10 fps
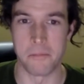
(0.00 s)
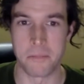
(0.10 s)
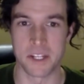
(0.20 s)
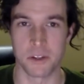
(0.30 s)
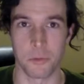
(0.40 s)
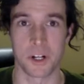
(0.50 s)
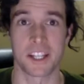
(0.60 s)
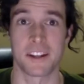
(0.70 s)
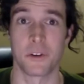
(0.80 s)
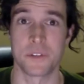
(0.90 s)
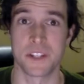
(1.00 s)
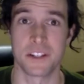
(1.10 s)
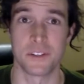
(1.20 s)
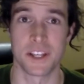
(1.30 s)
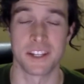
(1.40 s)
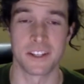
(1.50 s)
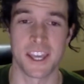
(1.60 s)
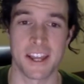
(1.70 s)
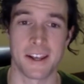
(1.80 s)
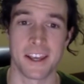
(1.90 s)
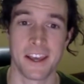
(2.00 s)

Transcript: mental work that goes into that, and